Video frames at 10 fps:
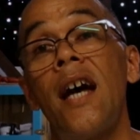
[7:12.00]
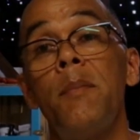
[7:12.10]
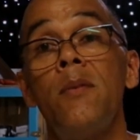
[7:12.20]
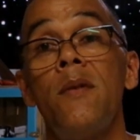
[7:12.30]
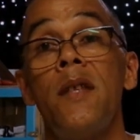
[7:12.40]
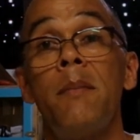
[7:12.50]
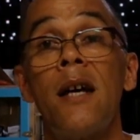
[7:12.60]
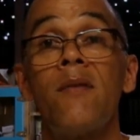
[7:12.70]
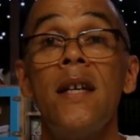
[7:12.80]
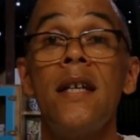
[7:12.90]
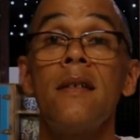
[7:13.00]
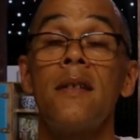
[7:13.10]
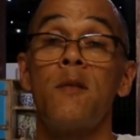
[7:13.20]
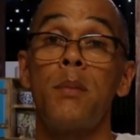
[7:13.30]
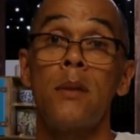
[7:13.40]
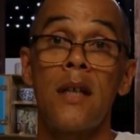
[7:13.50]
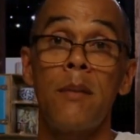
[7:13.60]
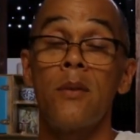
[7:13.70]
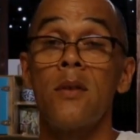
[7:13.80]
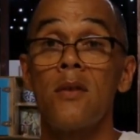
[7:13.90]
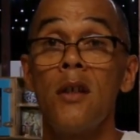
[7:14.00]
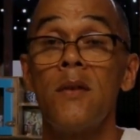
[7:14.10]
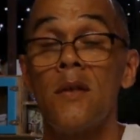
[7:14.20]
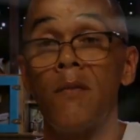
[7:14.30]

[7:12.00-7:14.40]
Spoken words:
happy with the amount of ink that's built up on the surface